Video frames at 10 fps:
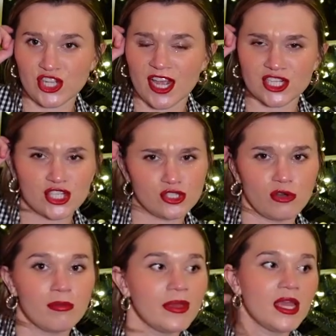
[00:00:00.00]
she actually
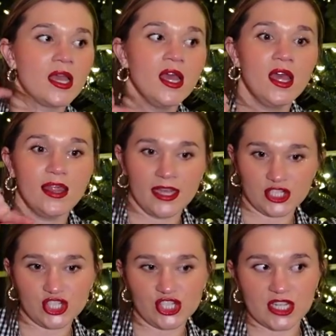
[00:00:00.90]
told me
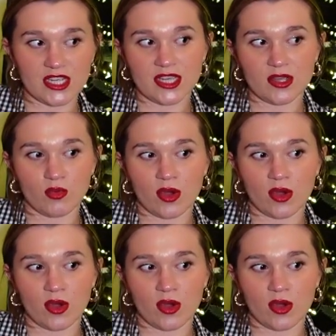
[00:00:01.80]
that she